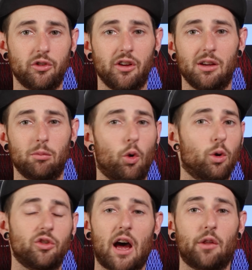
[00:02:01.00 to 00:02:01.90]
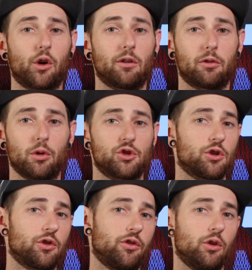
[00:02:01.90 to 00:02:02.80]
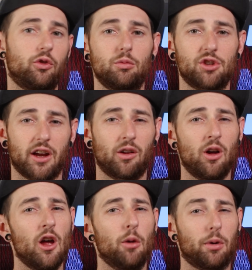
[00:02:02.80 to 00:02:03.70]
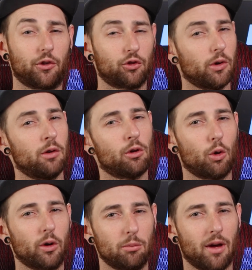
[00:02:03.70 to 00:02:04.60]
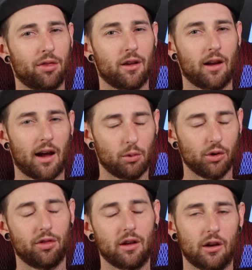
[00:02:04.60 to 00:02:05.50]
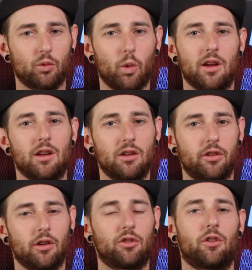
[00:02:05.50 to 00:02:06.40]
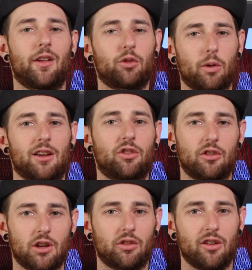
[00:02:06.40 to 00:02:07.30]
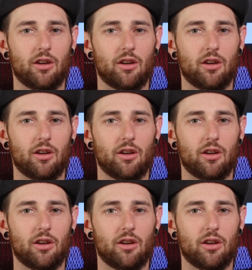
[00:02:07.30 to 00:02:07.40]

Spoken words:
team or download it from your church's YouTube channel, but the screen recording method I really think is way easier, so that's what I suggest